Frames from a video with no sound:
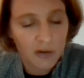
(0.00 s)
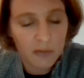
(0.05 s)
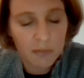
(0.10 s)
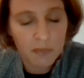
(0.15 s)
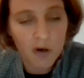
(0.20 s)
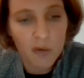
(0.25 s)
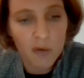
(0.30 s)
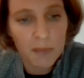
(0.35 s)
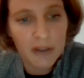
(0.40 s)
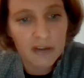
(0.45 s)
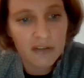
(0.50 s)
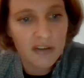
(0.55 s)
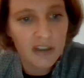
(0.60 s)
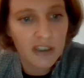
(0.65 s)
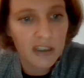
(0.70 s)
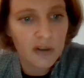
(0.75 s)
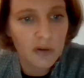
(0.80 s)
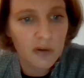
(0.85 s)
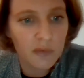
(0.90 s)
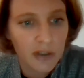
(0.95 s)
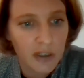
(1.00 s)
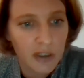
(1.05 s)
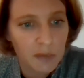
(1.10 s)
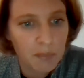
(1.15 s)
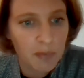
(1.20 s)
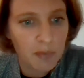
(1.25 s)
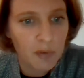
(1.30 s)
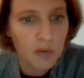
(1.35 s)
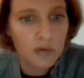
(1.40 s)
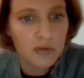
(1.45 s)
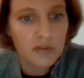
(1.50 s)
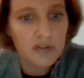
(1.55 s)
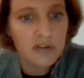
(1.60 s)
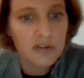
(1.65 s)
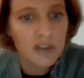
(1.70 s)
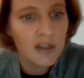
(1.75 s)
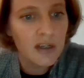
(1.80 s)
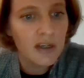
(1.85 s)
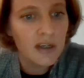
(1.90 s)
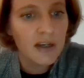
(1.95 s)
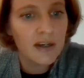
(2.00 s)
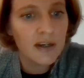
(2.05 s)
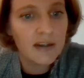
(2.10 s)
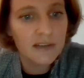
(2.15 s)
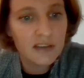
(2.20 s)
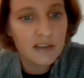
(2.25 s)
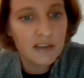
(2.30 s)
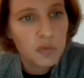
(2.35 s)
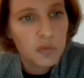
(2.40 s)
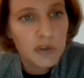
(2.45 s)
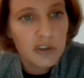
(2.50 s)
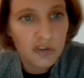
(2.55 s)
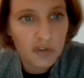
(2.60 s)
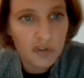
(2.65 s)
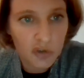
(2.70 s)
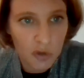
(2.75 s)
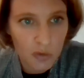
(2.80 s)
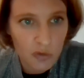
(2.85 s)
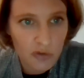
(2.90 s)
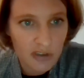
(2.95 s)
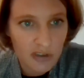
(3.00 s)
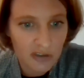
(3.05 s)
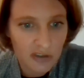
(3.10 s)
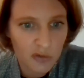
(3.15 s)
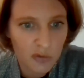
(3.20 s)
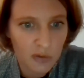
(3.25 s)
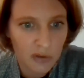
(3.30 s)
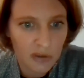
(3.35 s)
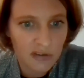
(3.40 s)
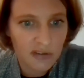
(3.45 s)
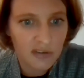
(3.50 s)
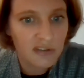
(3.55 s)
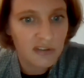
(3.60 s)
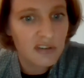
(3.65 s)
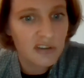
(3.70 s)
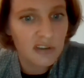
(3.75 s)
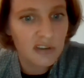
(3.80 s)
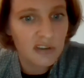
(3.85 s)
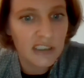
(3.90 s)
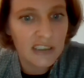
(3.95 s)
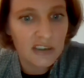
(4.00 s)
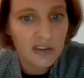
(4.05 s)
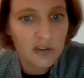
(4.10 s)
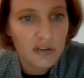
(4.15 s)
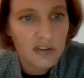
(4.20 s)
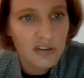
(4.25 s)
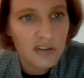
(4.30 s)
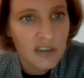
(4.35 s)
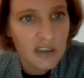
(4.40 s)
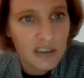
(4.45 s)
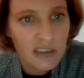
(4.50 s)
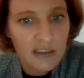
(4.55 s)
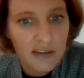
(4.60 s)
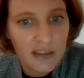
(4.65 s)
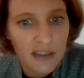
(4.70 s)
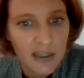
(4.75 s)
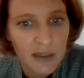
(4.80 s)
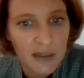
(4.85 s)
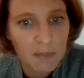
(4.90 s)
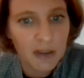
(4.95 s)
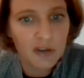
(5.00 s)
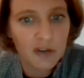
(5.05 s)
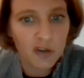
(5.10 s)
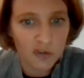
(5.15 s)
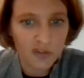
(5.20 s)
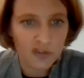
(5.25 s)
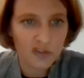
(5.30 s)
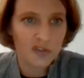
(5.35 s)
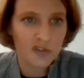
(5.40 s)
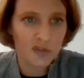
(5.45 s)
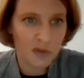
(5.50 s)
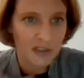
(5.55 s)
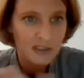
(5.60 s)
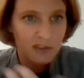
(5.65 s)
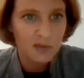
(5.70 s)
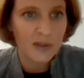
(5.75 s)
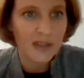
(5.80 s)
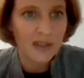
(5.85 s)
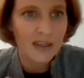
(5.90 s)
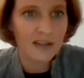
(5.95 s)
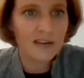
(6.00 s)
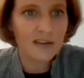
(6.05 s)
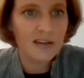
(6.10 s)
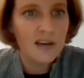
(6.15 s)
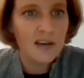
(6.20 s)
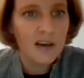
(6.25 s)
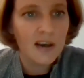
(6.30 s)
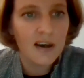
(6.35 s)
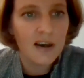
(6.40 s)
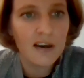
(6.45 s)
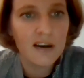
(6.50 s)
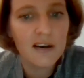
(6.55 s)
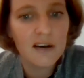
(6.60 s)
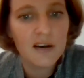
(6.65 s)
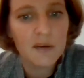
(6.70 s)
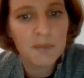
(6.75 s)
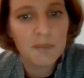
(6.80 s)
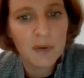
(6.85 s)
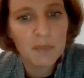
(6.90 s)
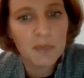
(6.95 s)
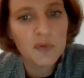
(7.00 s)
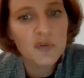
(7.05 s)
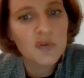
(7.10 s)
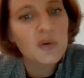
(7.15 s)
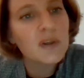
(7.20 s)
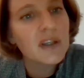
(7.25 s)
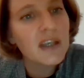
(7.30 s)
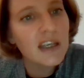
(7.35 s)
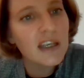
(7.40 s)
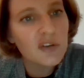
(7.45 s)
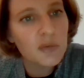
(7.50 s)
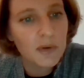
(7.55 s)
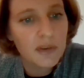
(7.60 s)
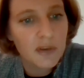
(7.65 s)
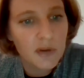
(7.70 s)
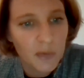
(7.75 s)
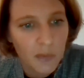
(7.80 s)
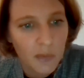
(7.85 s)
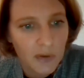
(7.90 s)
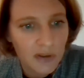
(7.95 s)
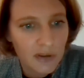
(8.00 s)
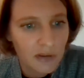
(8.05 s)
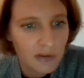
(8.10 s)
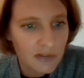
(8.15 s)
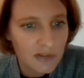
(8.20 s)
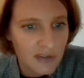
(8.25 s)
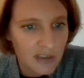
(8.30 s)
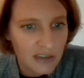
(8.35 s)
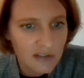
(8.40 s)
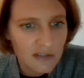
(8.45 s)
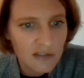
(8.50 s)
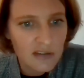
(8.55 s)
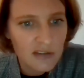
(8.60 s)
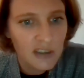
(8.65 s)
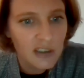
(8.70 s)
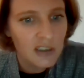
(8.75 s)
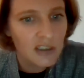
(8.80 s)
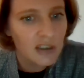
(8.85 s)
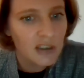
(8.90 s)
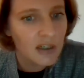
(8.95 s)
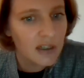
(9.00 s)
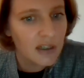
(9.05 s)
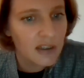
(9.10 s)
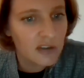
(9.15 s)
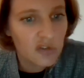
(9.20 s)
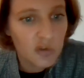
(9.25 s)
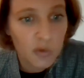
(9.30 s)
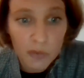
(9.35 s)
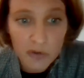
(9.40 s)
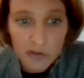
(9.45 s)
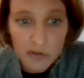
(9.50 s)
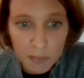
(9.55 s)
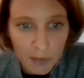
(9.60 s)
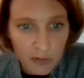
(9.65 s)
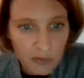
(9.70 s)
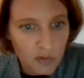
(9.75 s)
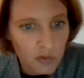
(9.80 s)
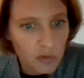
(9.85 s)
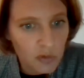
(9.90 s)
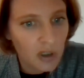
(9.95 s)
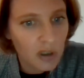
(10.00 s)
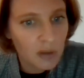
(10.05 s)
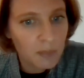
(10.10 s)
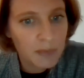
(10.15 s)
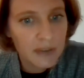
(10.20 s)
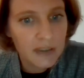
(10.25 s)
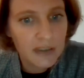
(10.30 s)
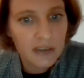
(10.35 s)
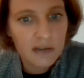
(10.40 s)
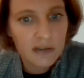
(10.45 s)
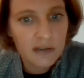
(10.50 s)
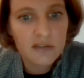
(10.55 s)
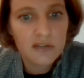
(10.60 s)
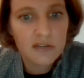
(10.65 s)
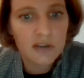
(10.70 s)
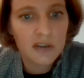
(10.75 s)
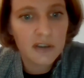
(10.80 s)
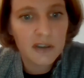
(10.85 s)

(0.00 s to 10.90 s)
commenting on their posts. This really shows that you are sincerely interested in them and not just trying to get people to engage with your content. So respond to comments,